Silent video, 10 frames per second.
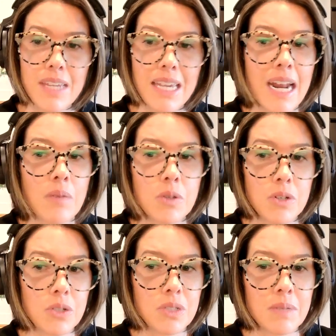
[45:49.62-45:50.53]
can help to
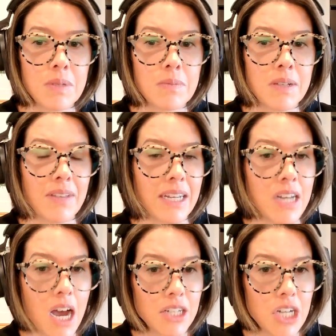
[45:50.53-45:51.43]
reduce symptoms of like
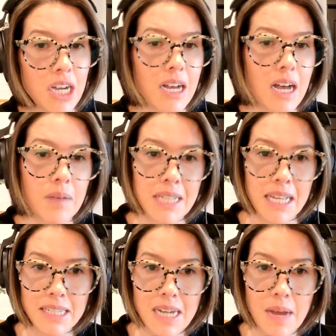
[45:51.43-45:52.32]
nausea, upset
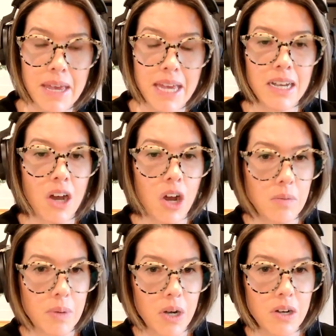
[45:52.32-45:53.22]
stomach,
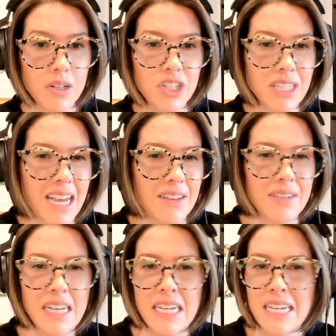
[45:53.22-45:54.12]
heartburn, just kind of
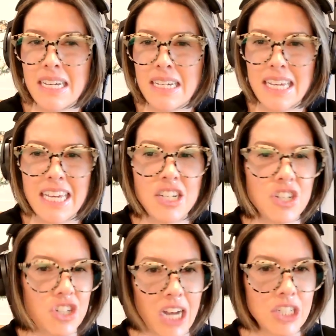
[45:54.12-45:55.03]

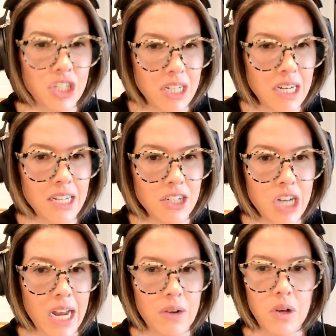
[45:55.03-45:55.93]
indigestion in
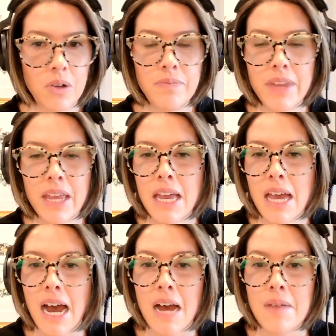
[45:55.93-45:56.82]
general,
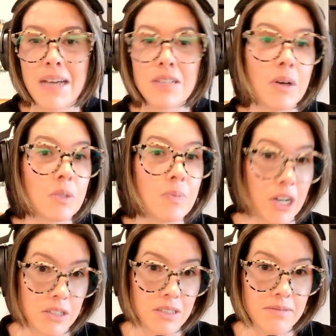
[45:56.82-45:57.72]
as well as
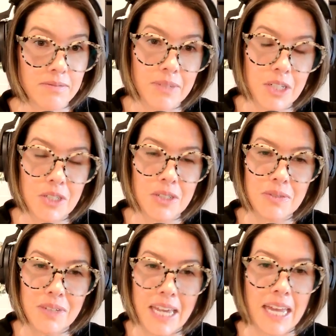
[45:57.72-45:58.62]
bitters, which
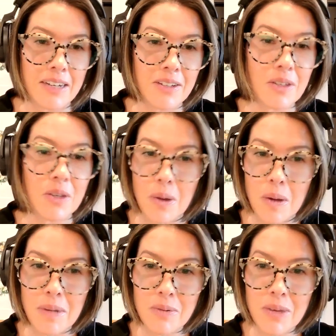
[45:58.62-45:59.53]
again, you know how
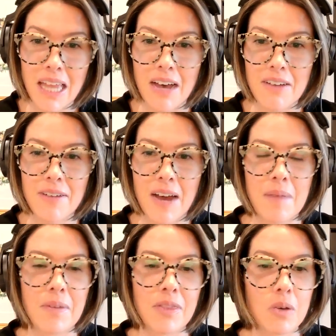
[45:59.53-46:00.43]
much we love,
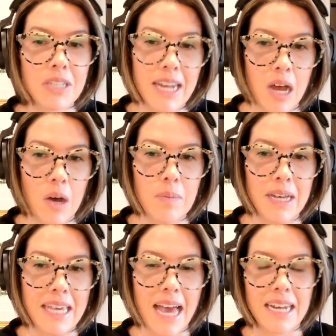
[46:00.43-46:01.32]
but those can help,
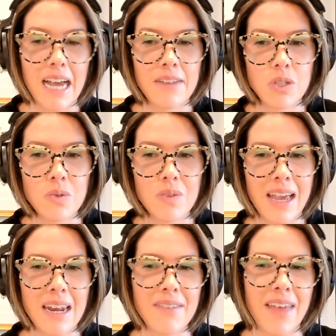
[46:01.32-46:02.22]
again, kind of
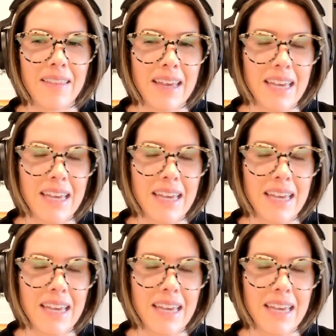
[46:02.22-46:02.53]
soothing any of that like